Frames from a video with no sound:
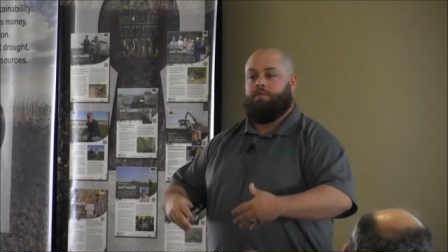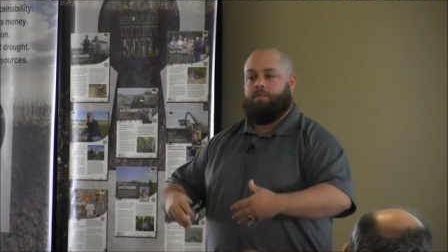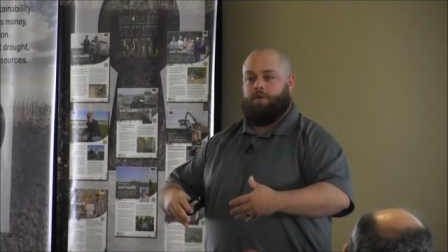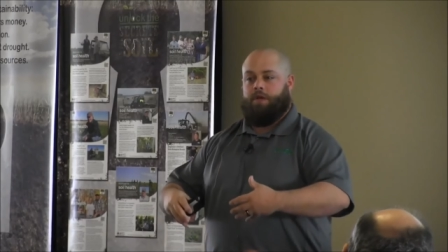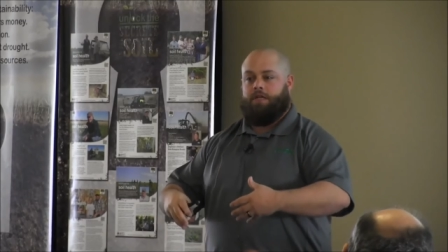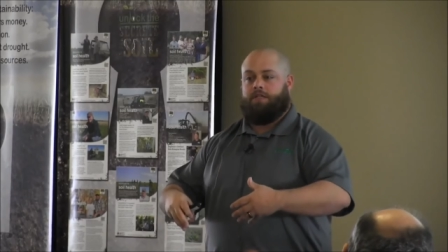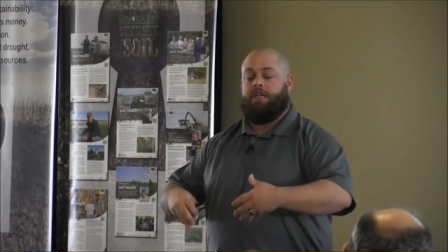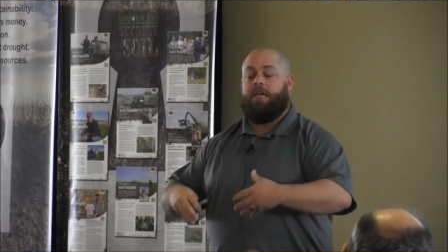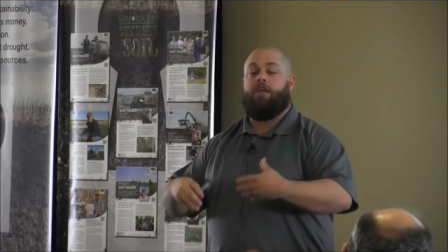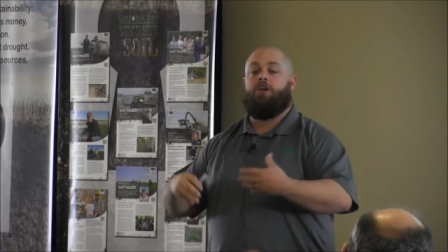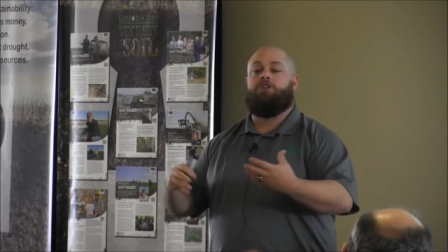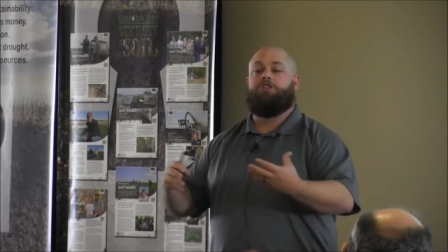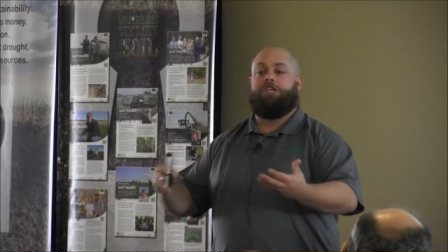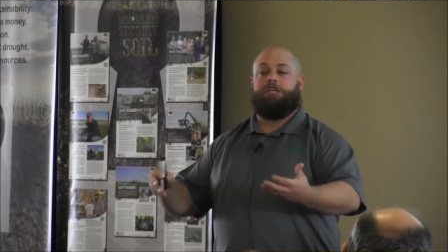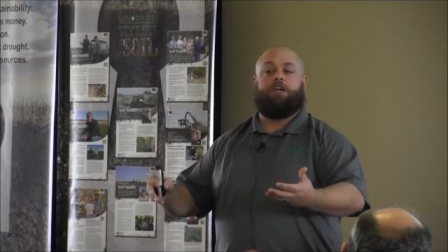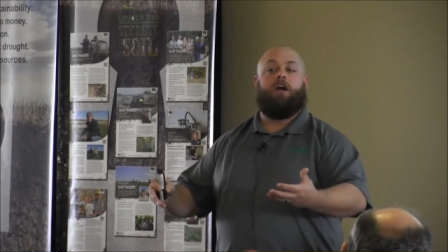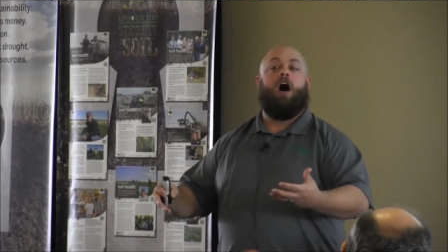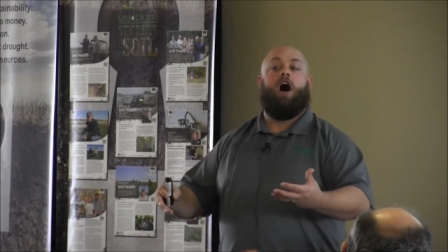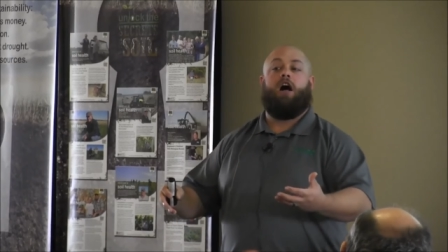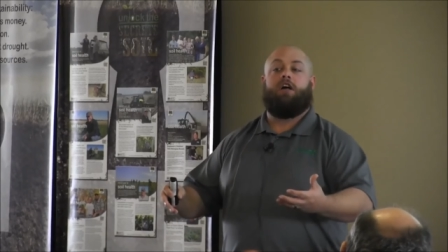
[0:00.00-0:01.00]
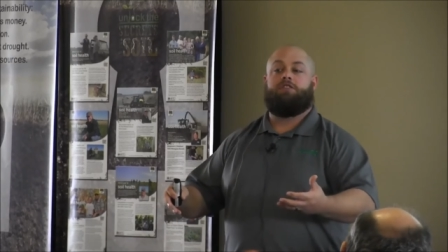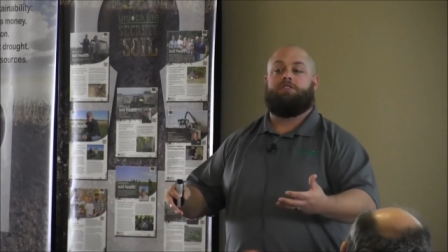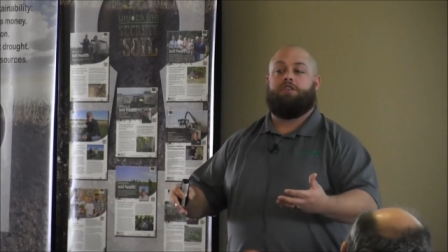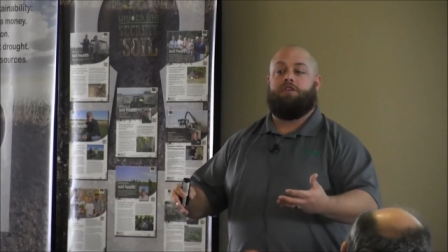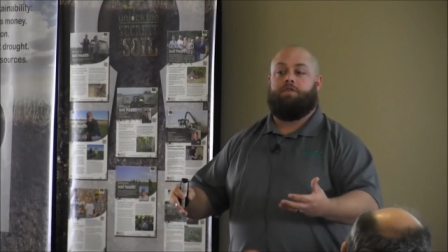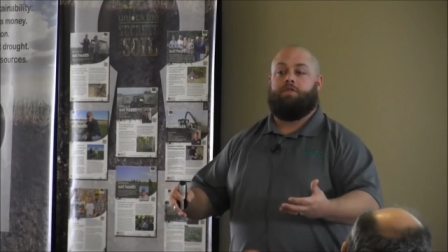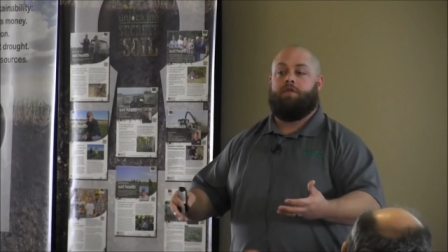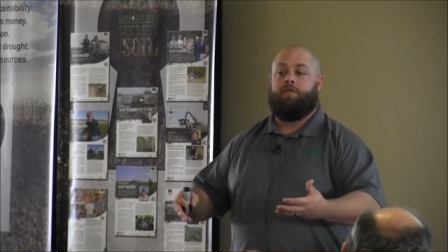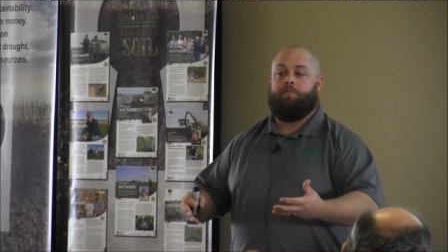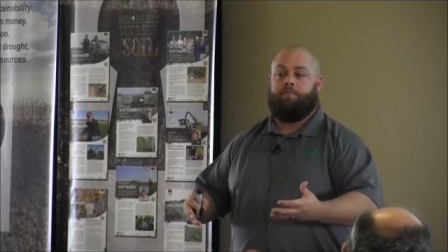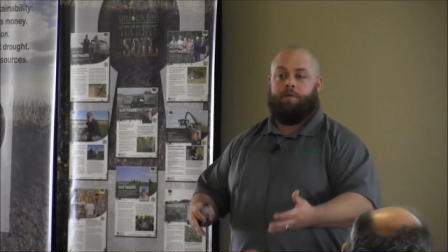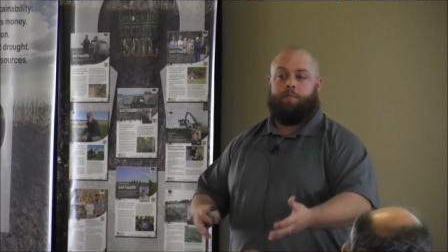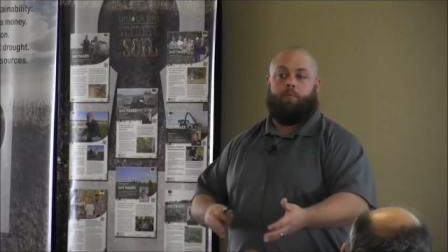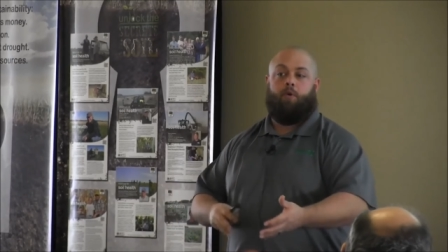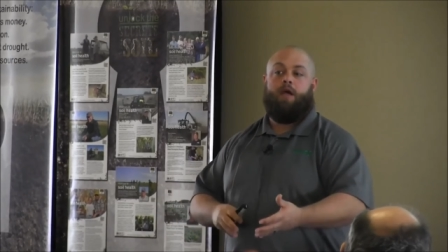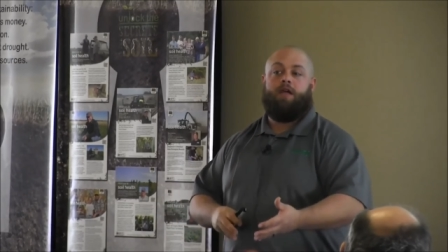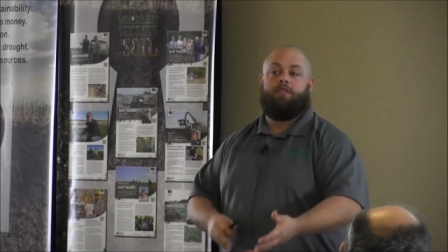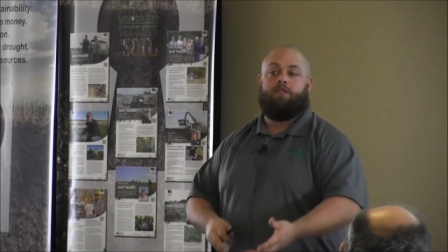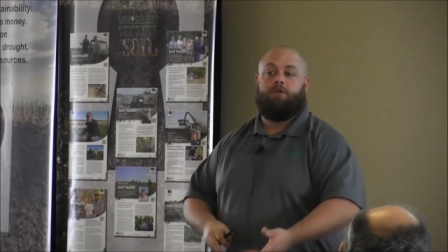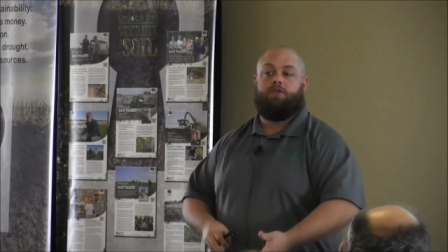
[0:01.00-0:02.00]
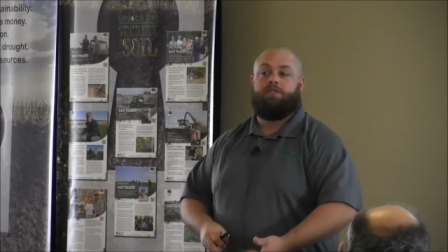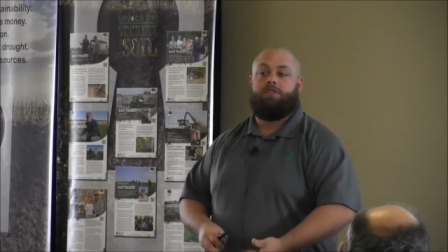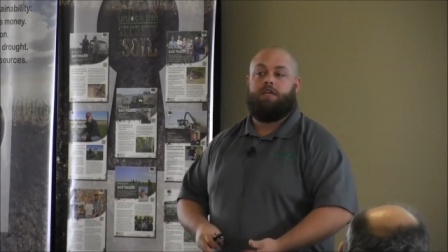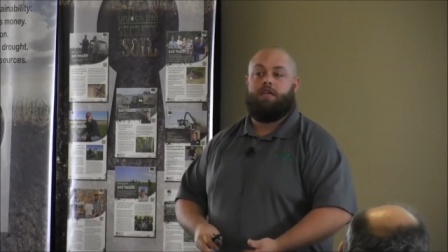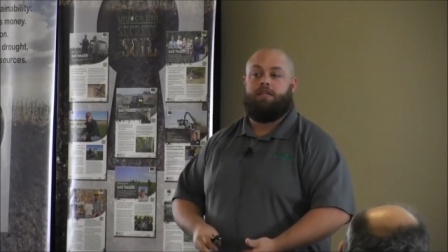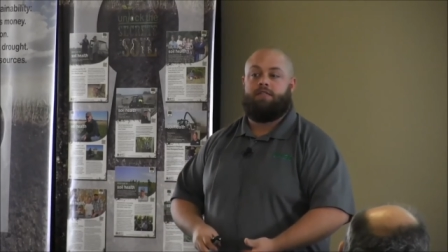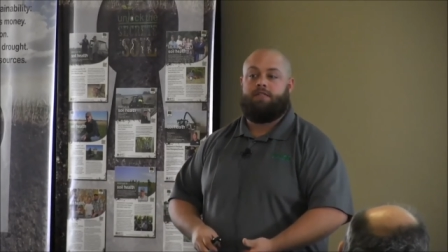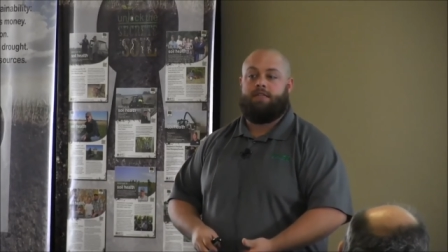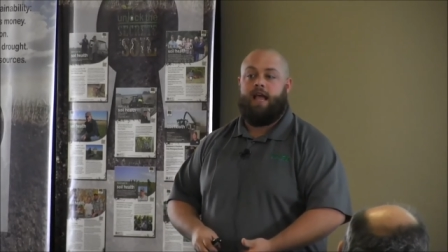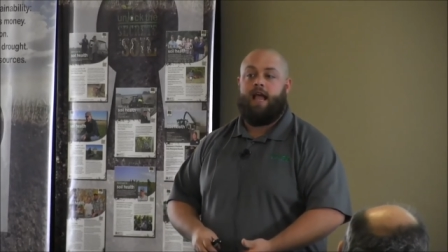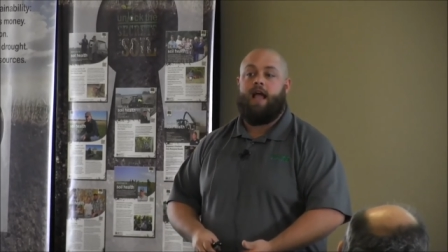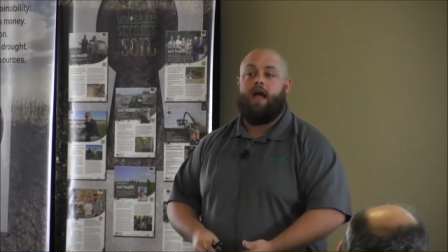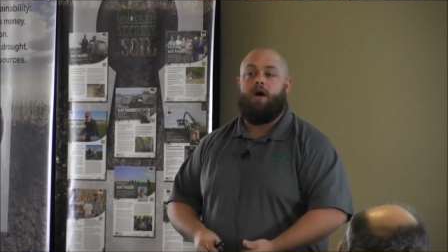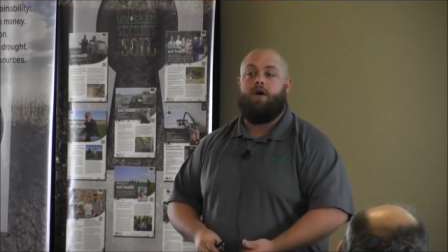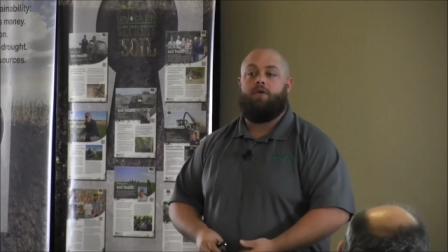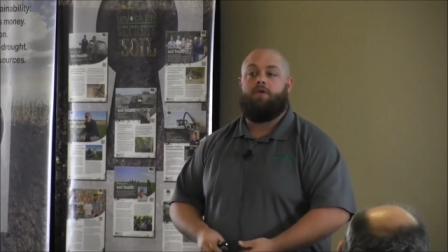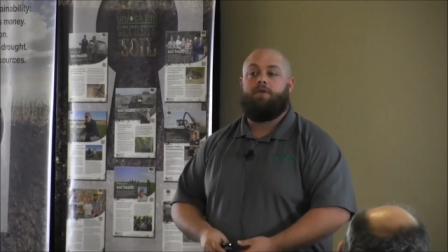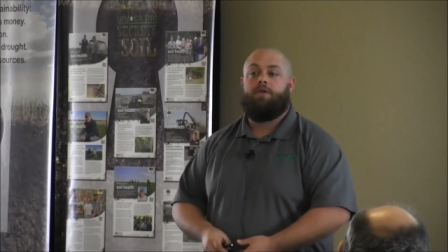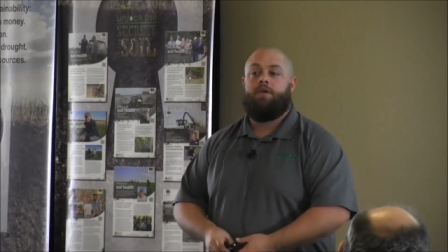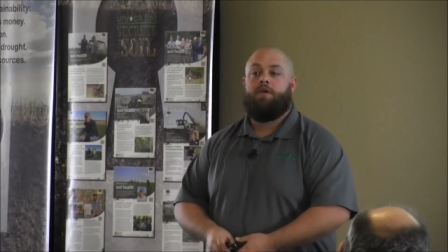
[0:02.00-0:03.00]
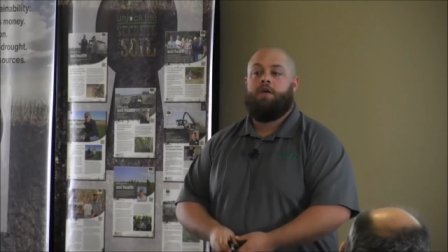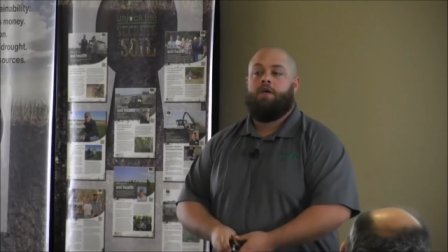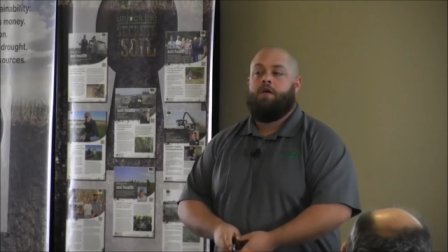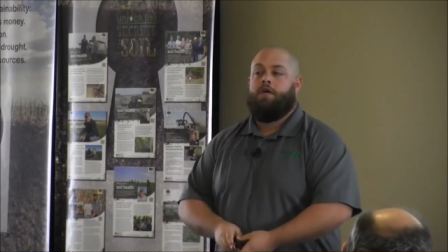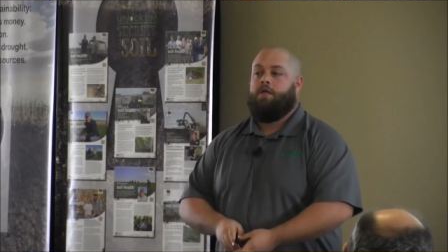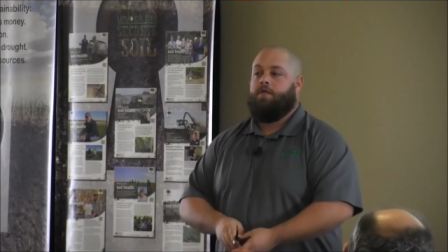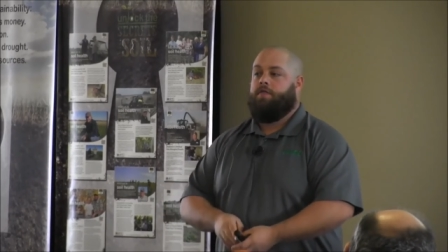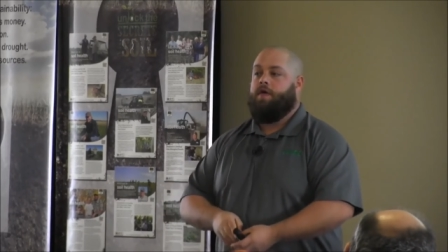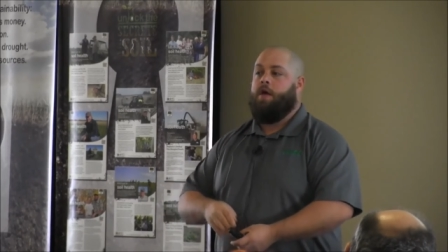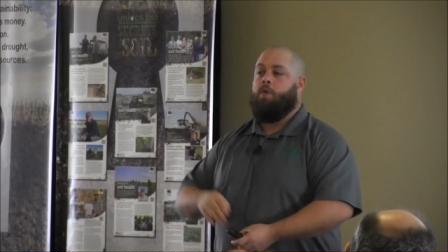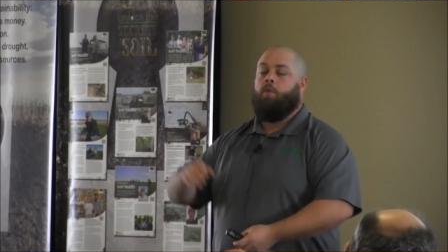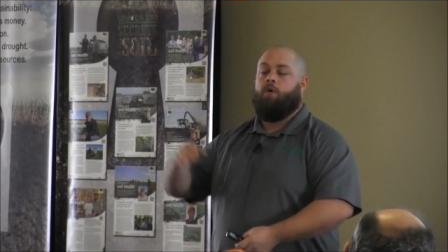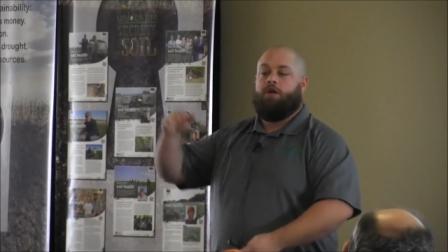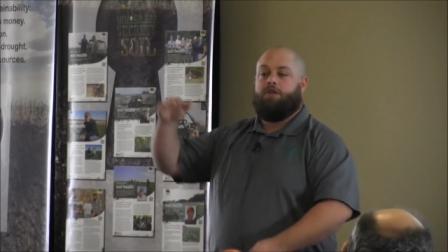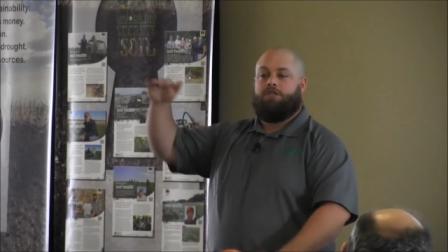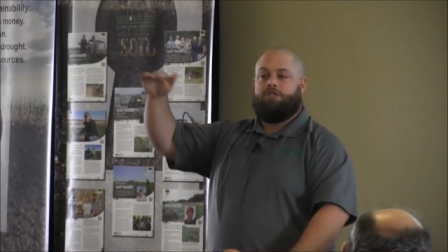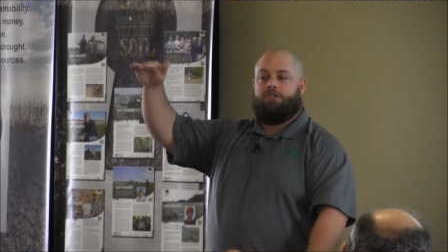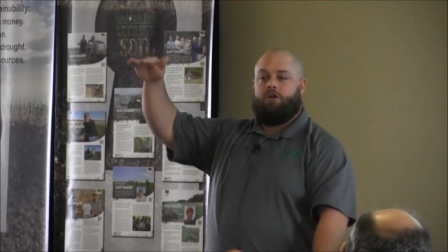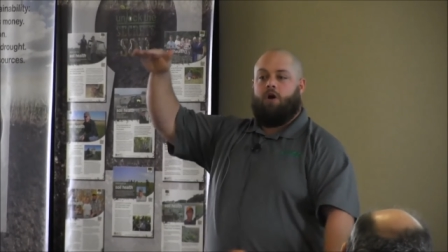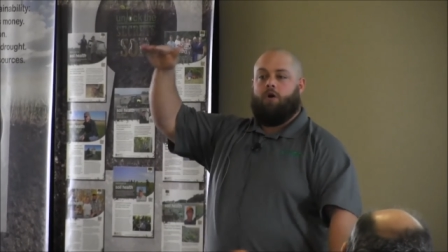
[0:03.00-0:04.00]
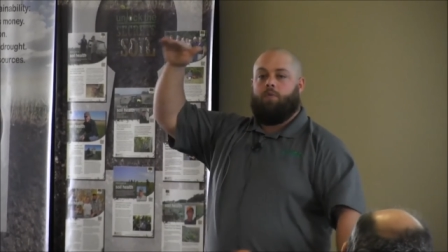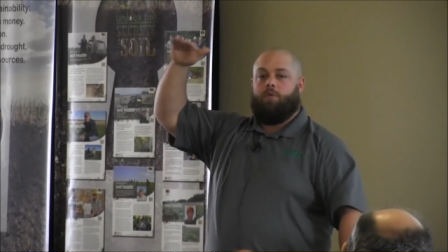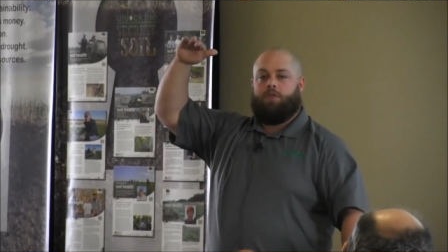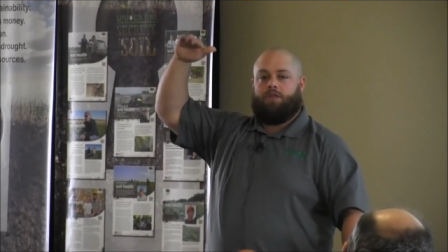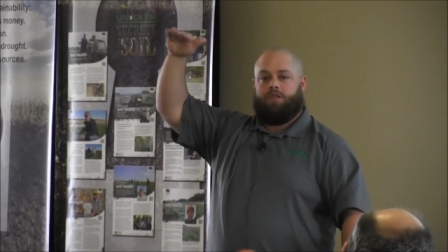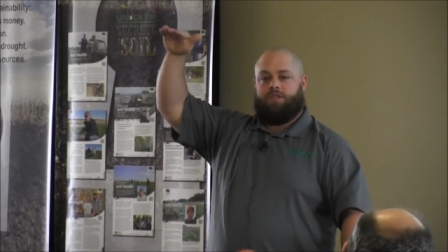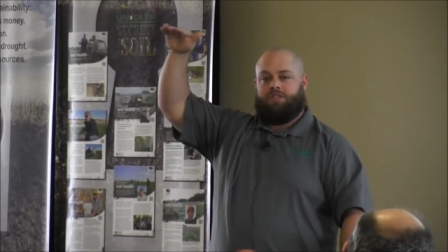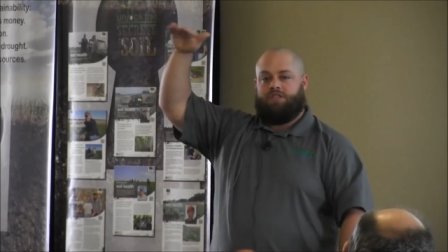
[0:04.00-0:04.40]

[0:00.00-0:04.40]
it's energy costly for them to break those things down. They want to start with the